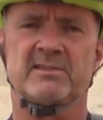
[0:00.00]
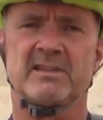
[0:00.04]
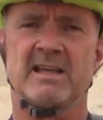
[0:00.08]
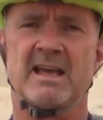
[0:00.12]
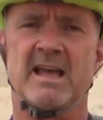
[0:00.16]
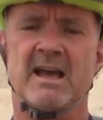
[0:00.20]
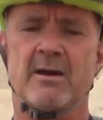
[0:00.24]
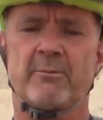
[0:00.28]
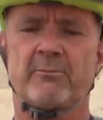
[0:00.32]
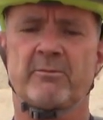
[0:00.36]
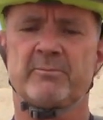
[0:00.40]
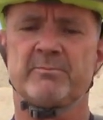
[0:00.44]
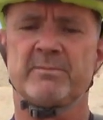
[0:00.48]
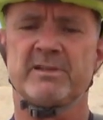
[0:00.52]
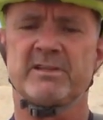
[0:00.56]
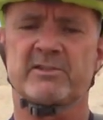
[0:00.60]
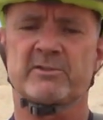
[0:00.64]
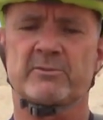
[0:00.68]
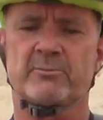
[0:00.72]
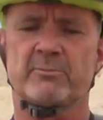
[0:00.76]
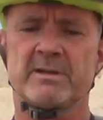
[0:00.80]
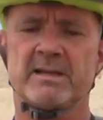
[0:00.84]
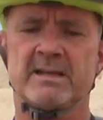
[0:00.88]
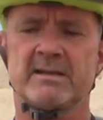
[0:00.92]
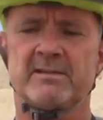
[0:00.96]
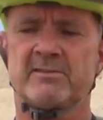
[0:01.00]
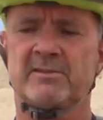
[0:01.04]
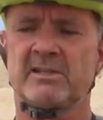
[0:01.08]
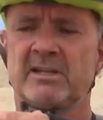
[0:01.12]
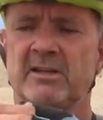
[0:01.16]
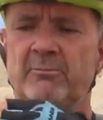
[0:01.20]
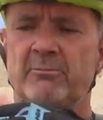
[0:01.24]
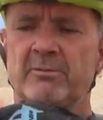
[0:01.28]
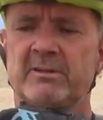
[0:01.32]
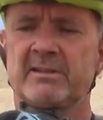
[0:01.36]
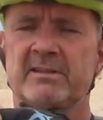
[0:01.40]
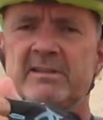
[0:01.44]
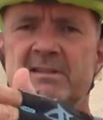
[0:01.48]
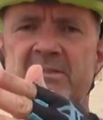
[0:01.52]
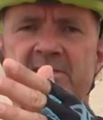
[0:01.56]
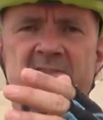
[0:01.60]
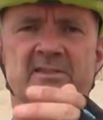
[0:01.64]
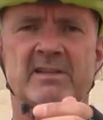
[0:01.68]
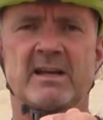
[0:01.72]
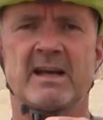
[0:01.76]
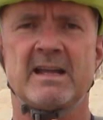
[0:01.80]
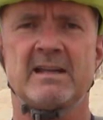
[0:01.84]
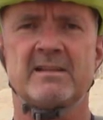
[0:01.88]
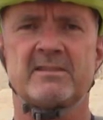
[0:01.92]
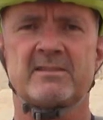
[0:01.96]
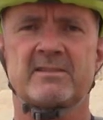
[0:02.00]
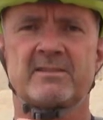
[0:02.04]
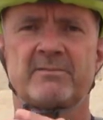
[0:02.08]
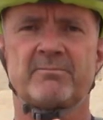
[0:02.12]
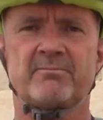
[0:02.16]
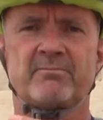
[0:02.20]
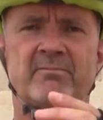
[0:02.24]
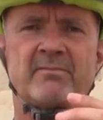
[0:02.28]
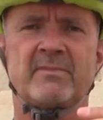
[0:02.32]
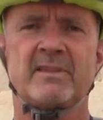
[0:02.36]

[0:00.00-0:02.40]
That would be sweet. Get rid of these sights.